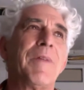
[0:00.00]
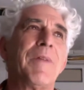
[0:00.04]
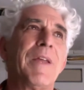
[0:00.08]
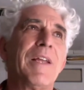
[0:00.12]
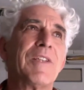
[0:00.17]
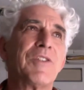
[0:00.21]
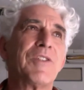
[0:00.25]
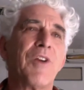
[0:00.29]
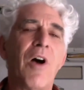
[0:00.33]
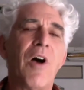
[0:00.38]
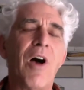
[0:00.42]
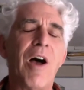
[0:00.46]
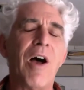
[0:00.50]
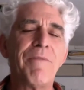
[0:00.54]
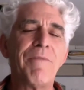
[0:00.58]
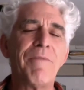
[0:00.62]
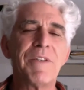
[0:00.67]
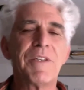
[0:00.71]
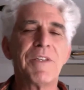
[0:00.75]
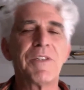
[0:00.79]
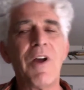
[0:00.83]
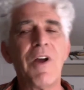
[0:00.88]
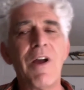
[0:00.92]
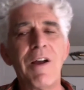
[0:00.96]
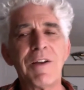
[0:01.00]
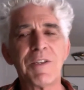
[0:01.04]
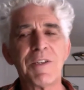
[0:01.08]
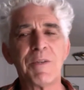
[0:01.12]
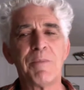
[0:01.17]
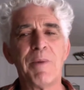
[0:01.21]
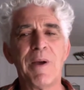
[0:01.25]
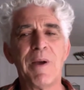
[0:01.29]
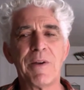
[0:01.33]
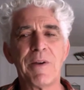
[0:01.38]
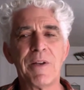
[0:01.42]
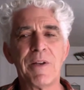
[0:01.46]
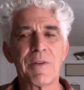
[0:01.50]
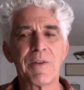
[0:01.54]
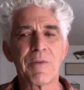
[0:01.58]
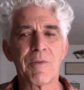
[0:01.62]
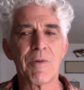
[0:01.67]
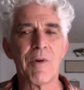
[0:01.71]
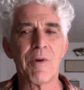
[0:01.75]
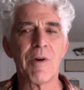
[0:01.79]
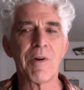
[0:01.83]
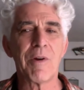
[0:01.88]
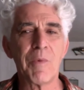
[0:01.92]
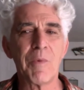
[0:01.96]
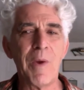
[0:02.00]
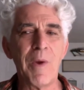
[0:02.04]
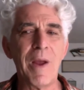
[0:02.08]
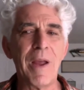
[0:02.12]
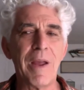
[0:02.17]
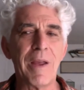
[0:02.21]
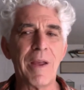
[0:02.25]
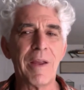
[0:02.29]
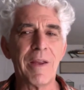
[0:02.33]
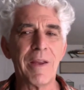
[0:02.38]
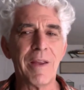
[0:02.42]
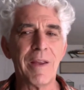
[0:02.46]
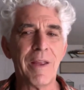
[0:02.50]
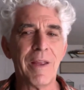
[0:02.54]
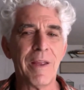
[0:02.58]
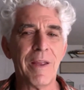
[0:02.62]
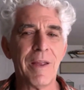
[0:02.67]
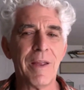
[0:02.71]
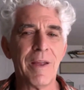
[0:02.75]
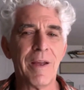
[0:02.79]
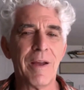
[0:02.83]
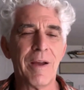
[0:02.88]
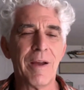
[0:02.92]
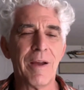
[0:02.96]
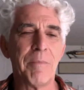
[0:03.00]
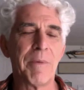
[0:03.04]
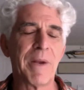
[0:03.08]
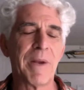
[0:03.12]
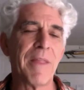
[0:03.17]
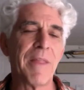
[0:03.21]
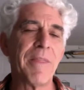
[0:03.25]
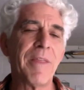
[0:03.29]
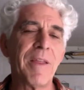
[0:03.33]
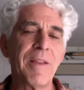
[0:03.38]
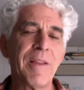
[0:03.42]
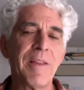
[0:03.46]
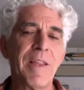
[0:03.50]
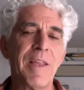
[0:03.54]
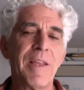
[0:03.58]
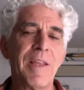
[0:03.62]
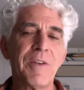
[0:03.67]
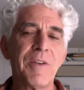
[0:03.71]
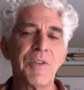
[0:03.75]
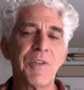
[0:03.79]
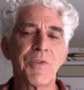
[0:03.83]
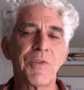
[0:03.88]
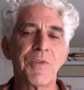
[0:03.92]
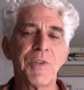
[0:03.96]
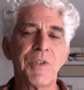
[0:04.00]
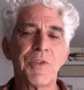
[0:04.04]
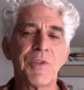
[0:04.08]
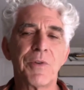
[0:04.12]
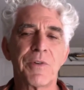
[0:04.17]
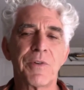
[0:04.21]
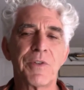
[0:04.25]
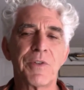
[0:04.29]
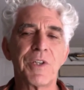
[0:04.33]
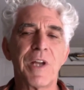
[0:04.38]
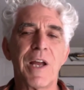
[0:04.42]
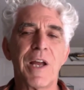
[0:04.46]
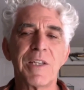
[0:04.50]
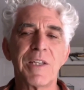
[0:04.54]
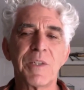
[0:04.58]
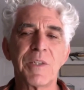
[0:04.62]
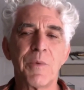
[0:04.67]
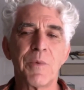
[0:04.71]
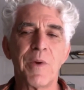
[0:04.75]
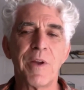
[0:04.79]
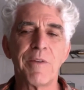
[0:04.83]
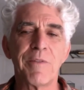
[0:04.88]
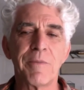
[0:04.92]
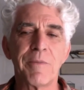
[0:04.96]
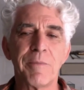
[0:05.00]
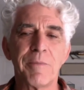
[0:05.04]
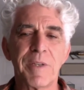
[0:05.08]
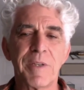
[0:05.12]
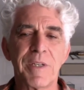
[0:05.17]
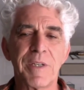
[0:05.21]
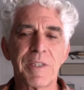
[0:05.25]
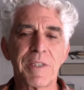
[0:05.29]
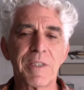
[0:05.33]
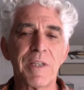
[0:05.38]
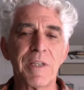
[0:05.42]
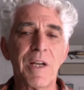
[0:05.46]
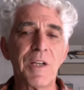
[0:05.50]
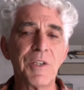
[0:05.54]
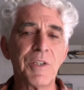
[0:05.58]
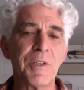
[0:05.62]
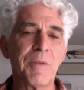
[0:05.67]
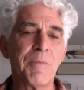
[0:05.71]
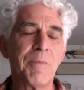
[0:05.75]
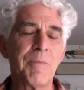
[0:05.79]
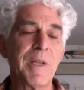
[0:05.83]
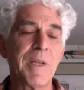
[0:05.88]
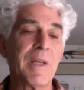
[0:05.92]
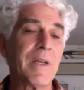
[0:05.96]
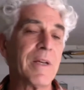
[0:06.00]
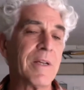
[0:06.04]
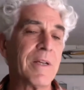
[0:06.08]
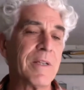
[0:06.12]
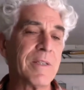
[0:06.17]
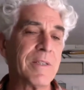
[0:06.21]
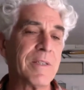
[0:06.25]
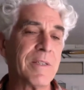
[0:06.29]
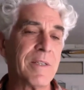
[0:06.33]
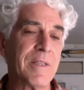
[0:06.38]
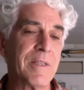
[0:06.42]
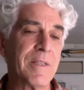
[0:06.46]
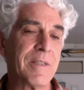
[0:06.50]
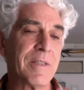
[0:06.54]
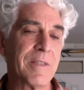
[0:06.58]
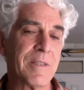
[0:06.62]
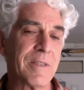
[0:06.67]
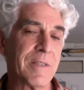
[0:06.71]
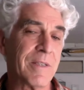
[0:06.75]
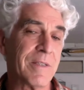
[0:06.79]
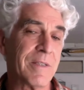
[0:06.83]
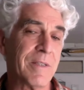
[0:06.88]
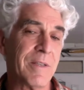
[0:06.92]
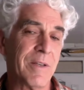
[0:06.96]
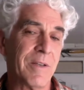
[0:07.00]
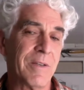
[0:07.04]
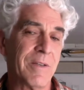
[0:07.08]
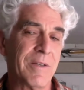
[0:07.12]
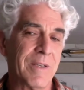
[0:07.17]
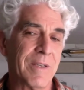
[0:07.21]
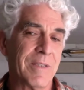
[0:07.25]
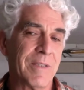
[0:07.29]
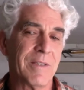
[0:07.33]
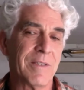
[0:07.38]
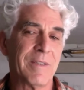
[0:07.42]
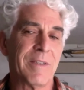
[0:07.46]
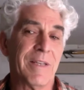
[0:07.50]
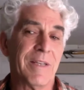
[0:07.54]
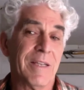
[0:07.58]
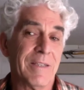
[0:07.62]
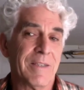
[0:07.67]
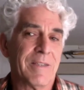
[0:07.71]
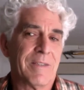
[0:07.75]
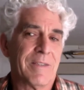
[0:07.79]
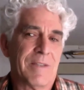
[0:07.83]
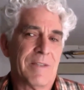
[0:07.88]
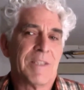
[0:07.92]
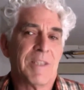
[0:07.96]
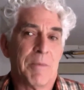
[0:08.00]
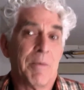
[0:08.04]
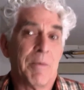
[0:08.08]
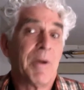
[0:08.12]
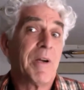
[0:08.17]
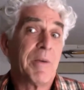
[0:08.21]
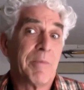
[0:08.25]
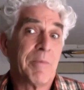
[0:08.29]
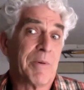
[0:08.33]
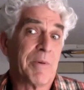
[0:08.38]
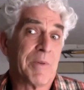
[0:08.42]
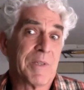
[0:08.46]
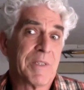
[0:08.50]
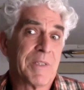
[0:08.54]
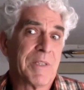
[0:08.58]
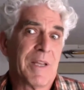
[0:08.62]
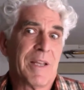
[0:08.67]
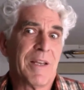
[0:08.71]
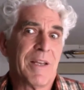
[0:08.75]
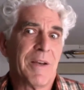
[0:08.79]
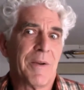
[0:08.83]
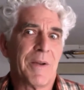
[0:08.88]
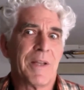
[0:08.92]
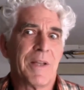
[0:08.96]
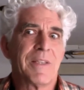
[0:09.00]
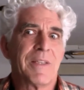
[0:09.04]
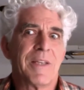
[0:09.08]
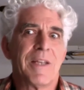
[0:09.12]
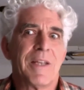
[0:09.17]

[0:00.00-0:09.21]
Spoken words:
it's often talked about in the wrong way. But I think the industry sort of shies away from the discussion because it doesn't. It's a bugaboo. It